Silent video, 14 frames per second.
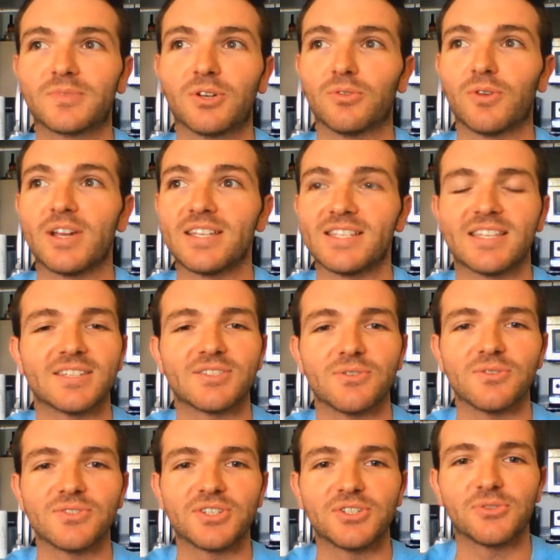crazy this
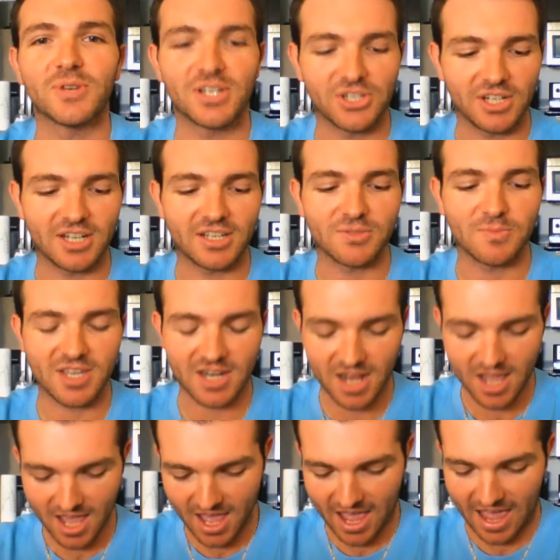whole situation has been.
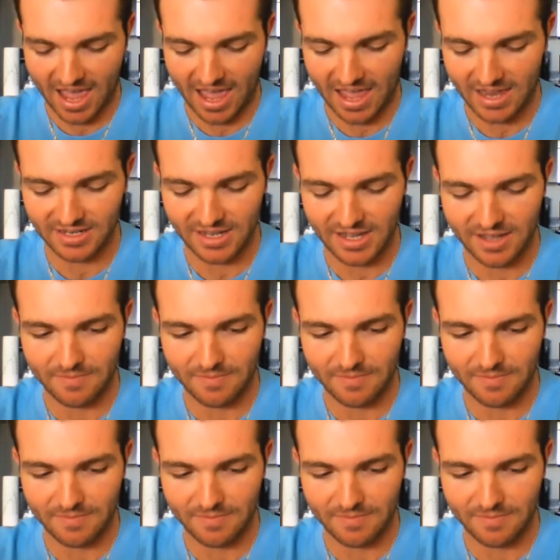And